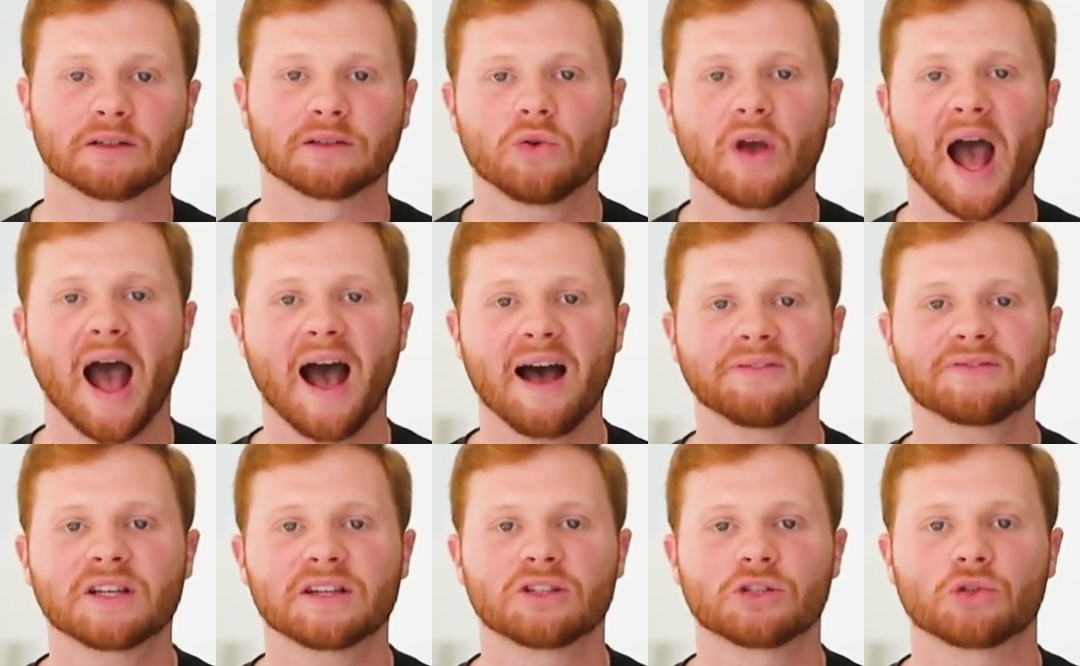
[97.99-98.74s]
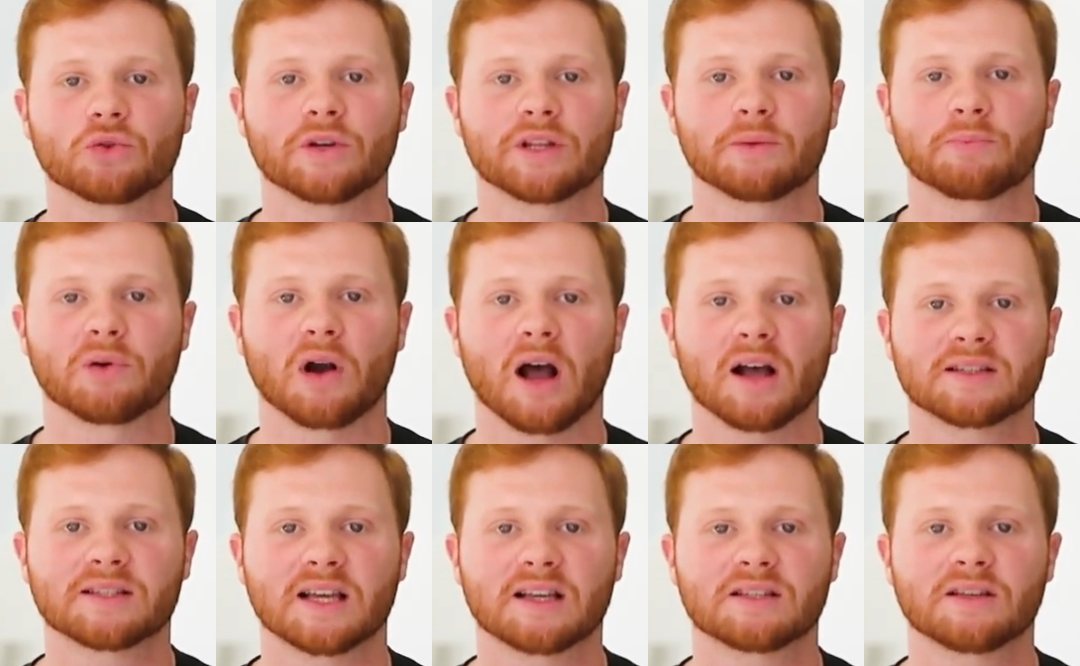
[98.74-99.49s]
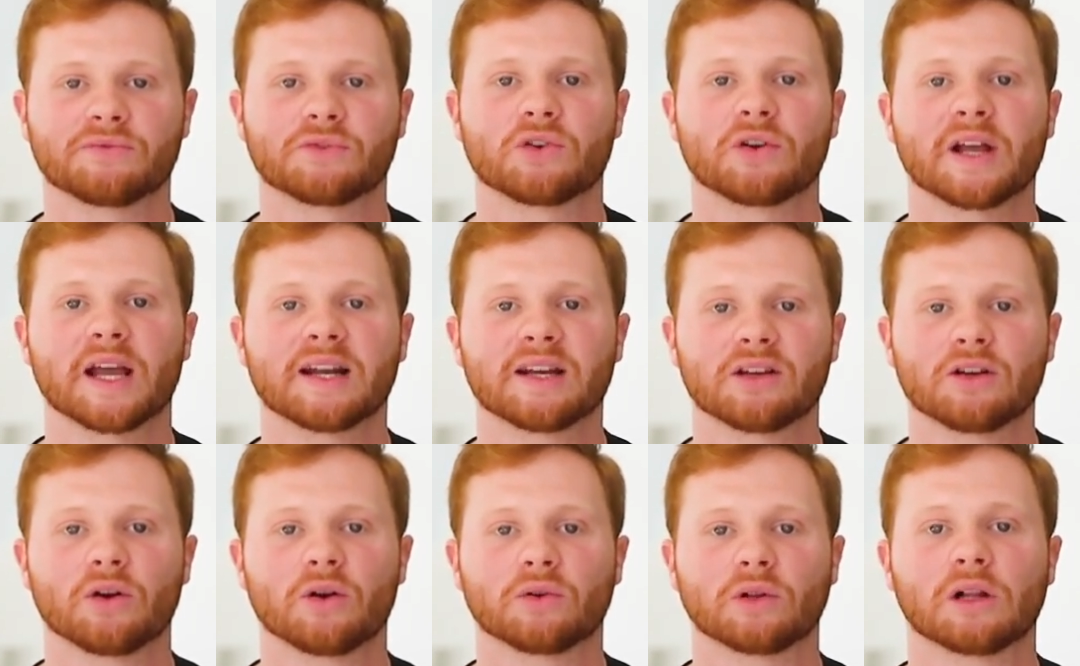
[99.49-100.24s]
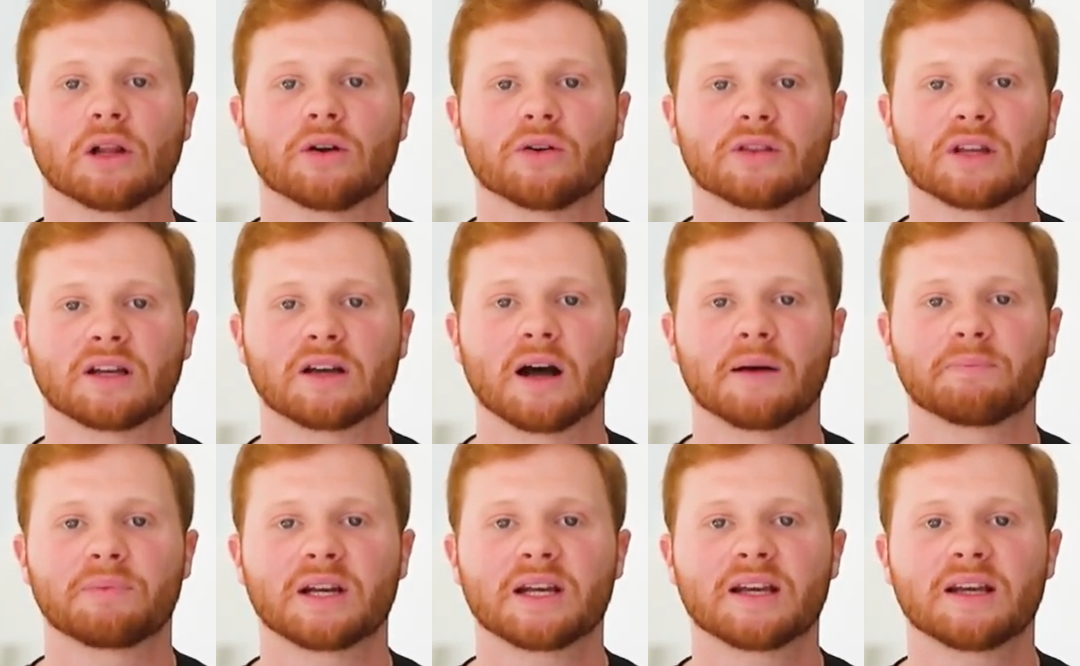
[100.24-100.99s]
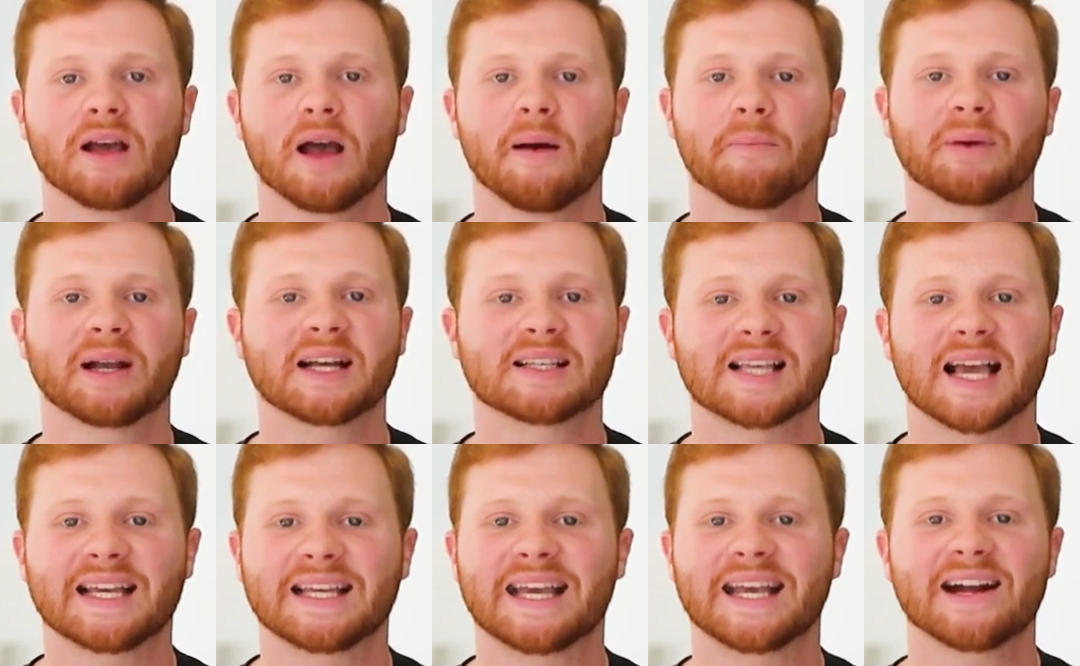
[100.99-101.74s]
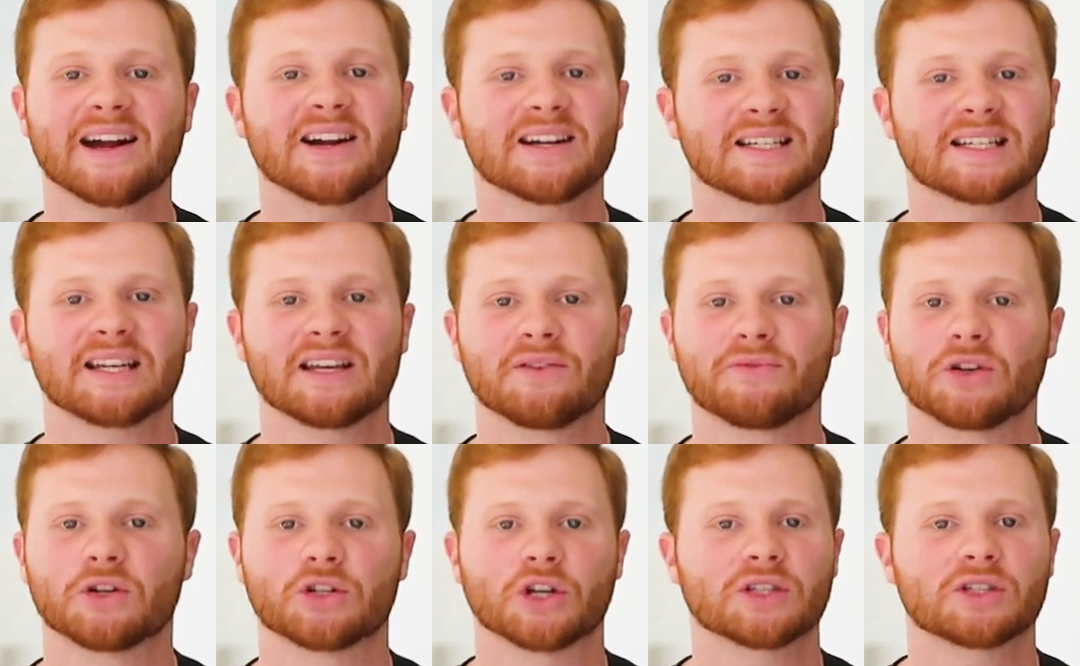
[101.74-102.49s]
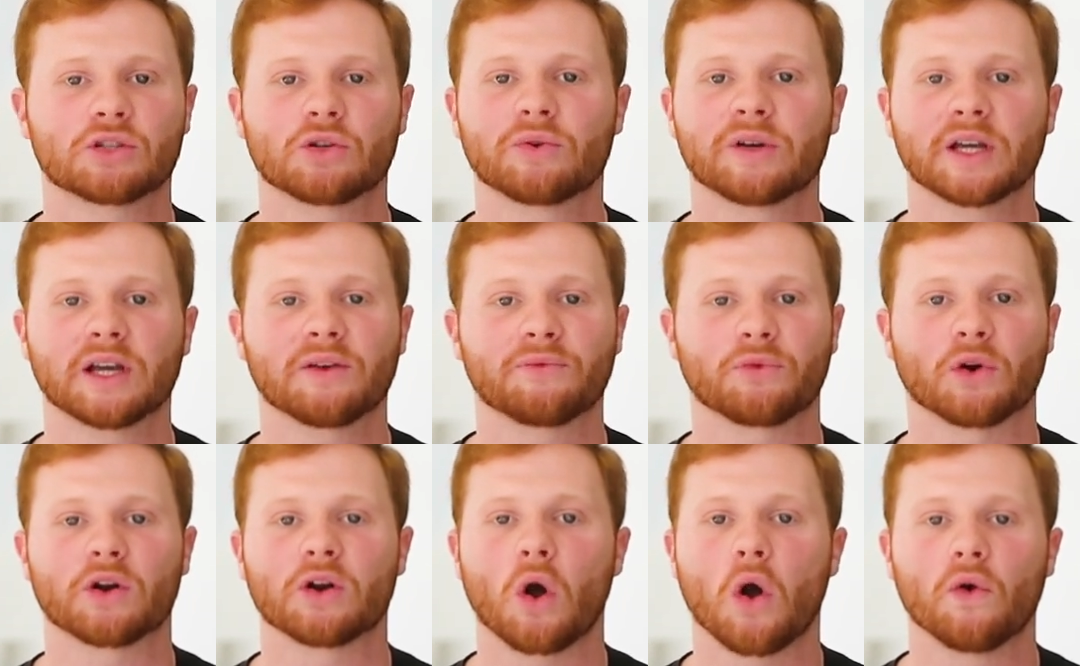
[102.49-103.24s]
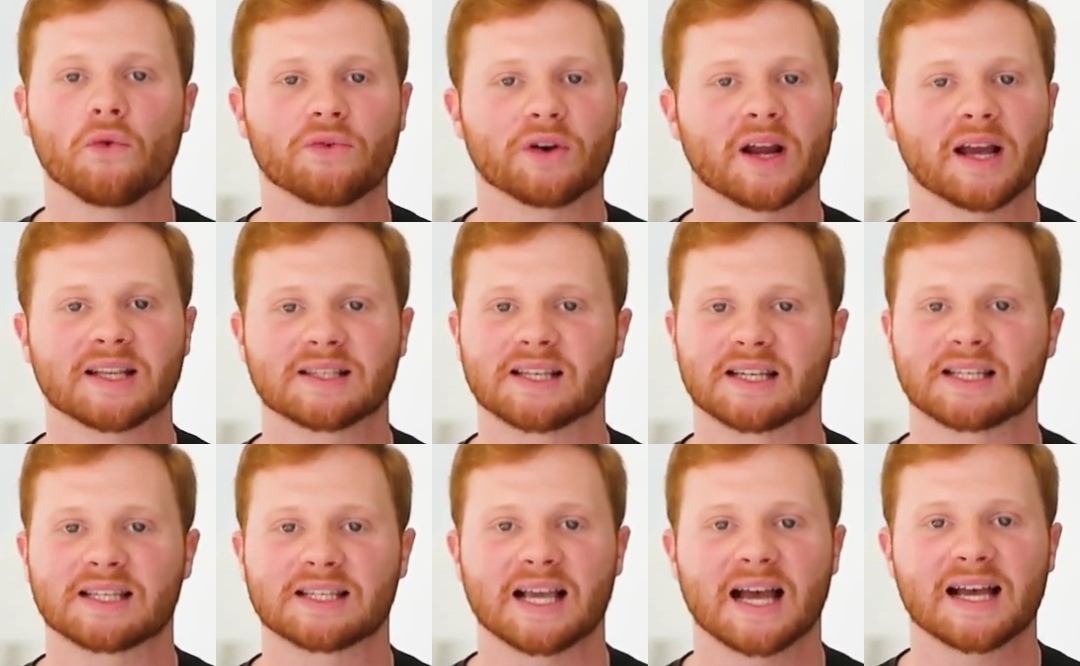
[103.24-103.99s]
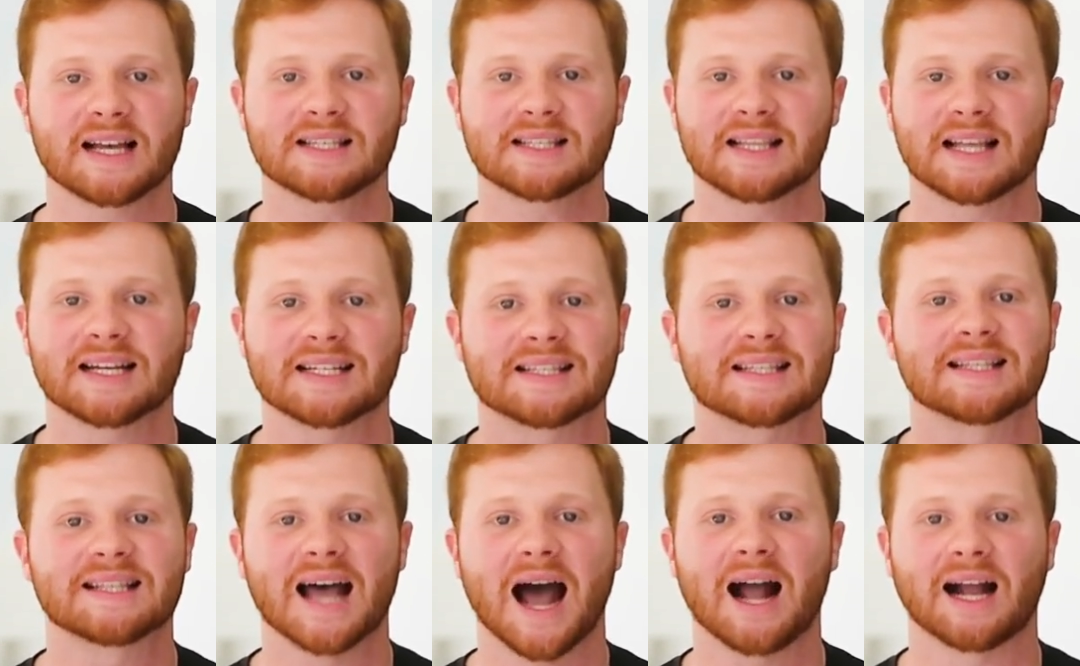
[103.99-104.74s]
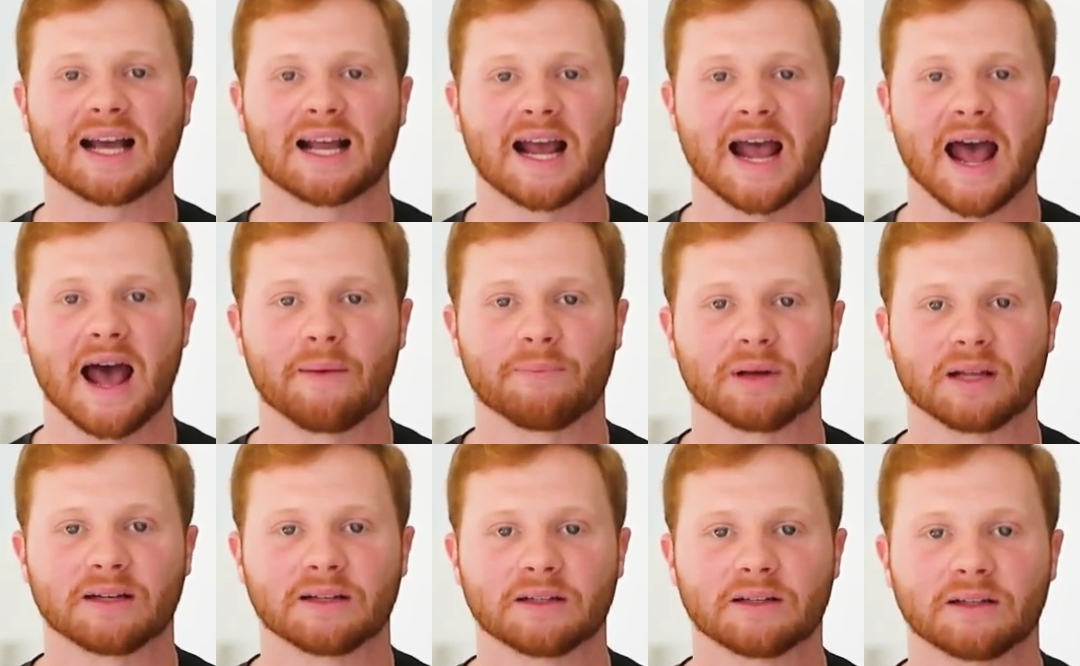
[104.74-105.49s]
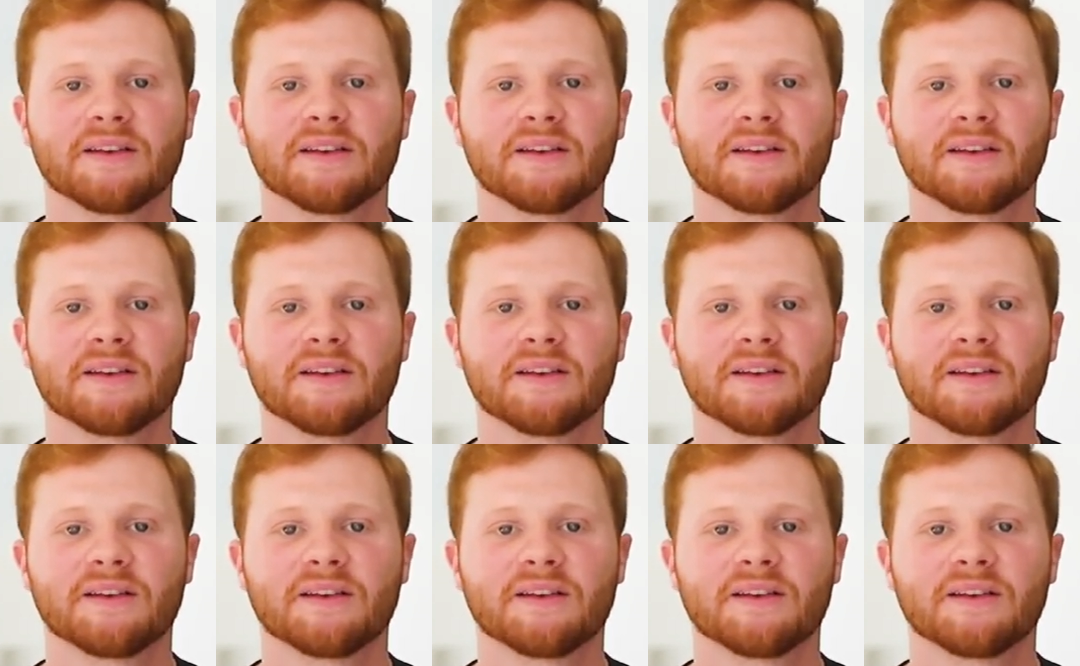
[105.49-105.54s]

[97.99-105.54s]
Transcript: You have to enjoy the process of creating your own clothing company because I guarantee if you're just doing it for an overnight success that it's not going to happen.